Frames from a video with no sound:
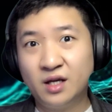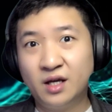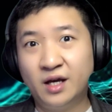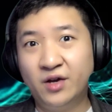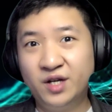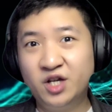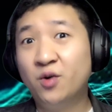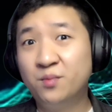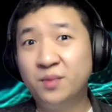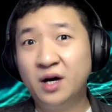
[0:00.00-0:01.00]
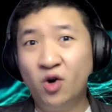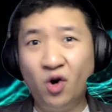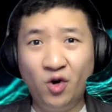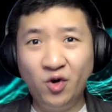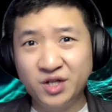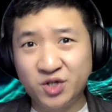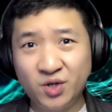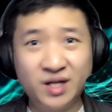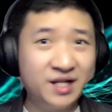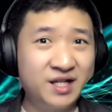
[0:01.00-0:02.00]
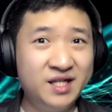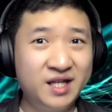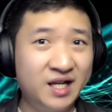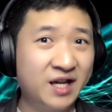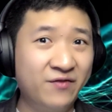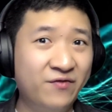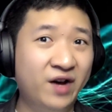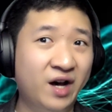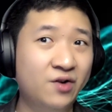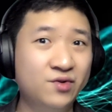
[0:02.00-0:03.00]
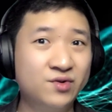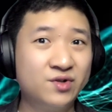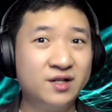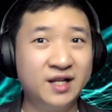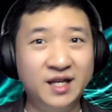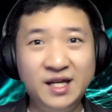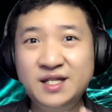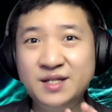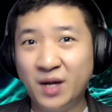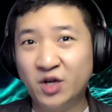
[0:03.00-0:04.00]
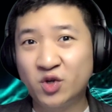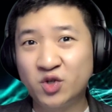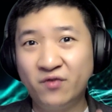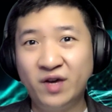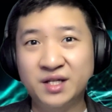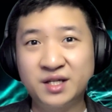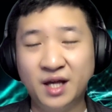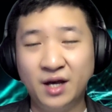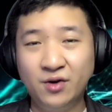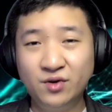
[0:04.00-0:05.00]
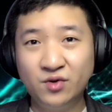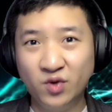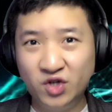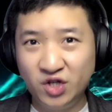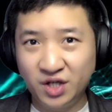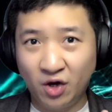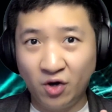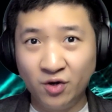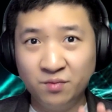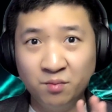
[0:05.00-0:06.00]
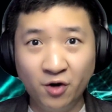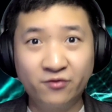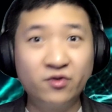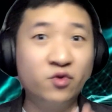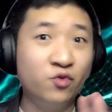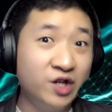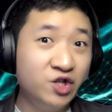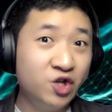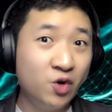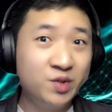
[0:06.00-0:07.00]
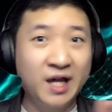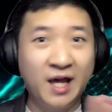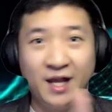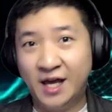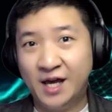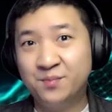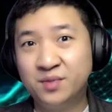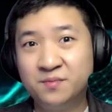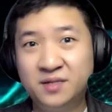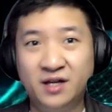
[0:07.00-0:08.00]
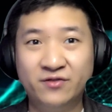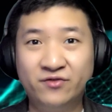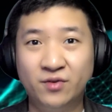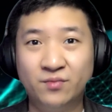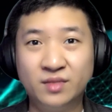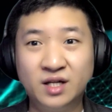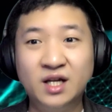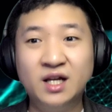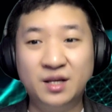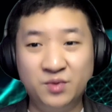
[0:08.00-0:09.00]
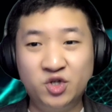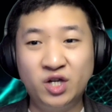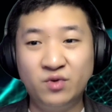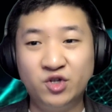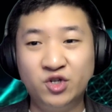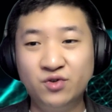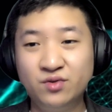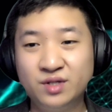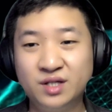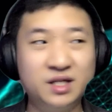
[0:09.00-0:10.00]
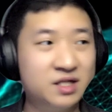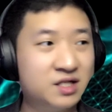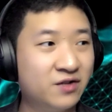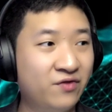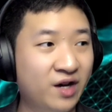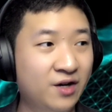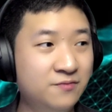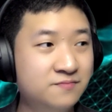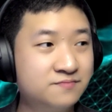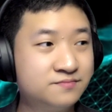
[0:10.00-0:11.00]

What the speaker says: I already compiled all the shortcut key that I can find in Microsoft Excel, which is on both Windows and Apple platform. Let me share with you. This is the file.